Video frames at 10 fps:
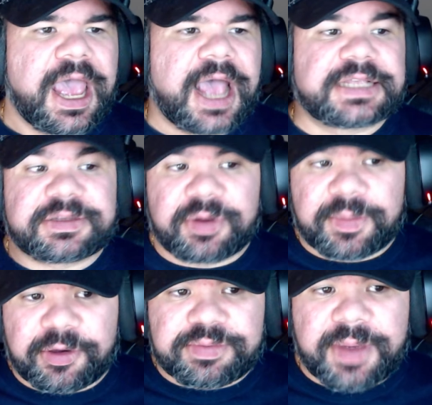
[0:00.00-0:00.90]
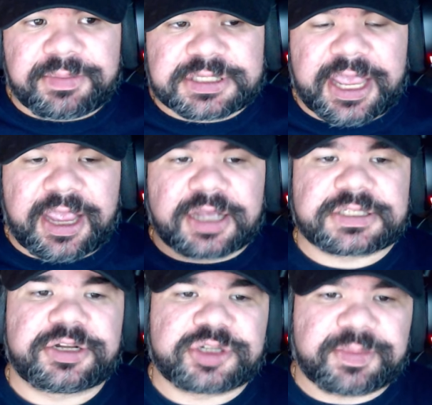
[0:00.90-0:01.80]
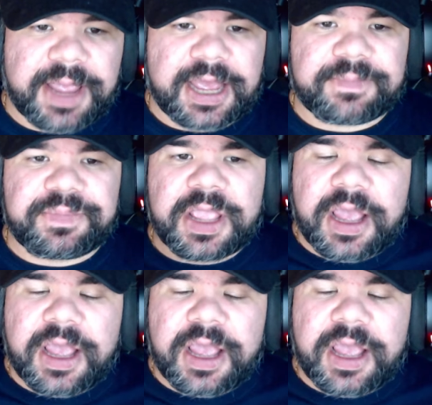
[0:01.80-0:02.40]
as they were both members of Chaos in New Japan.